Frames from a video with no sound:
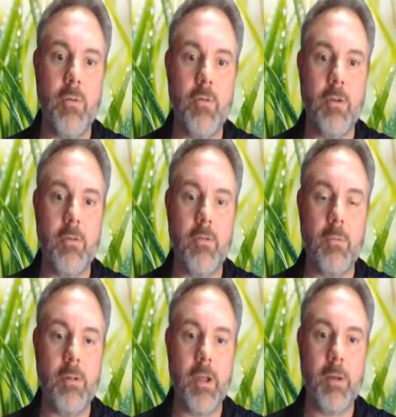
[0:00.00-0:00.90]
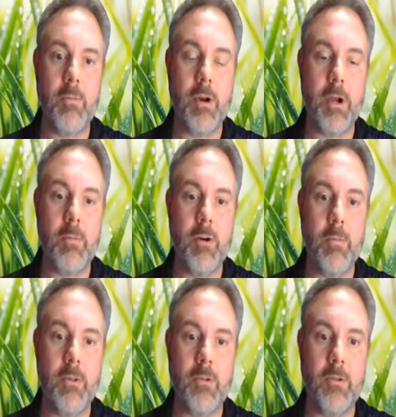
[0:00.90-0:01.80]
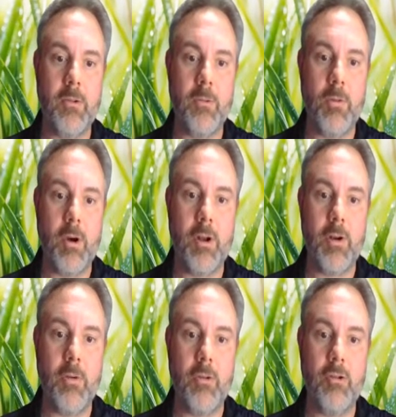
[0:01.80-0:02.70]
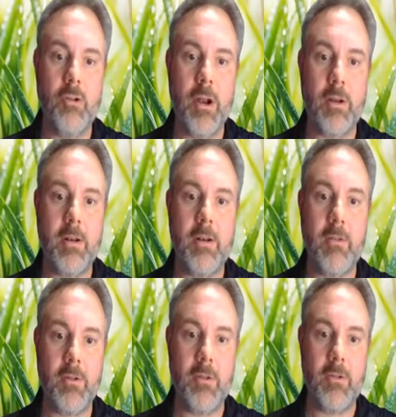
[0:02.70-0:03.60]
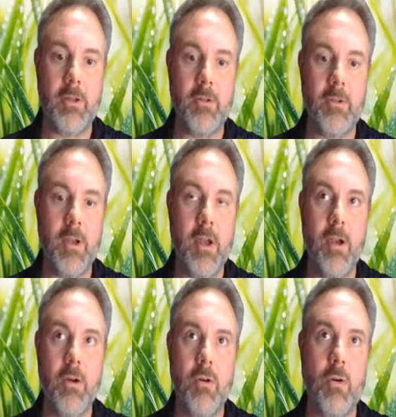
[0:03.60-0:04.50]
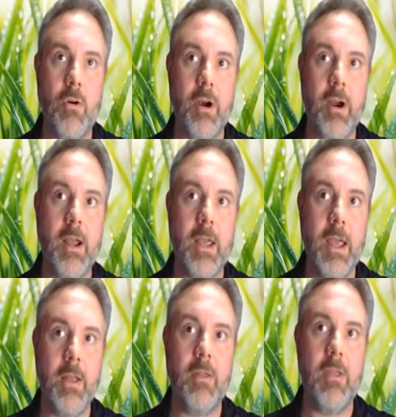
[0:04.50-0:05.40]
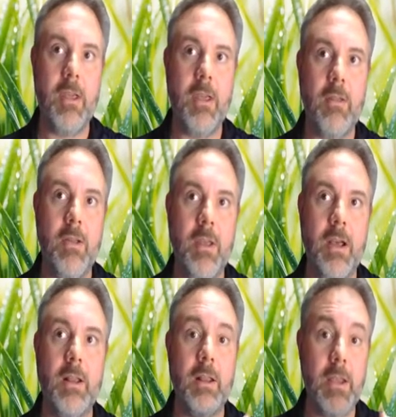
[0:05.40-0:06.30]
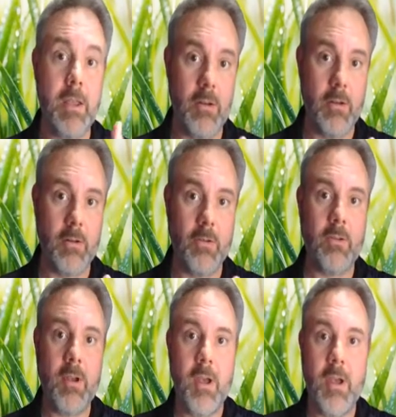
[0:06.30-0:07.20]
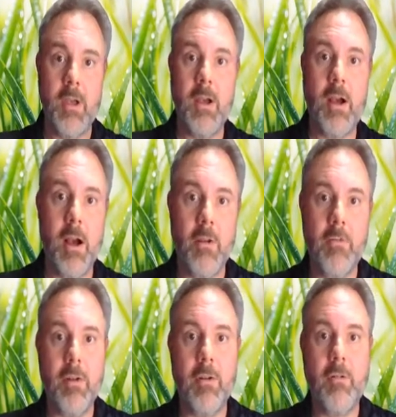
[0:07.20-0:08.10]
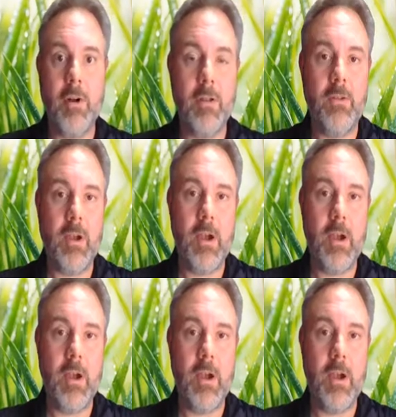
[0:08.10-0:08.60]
for plant breeding purposes, because we want to know the genetic differences, or again, the alleles of different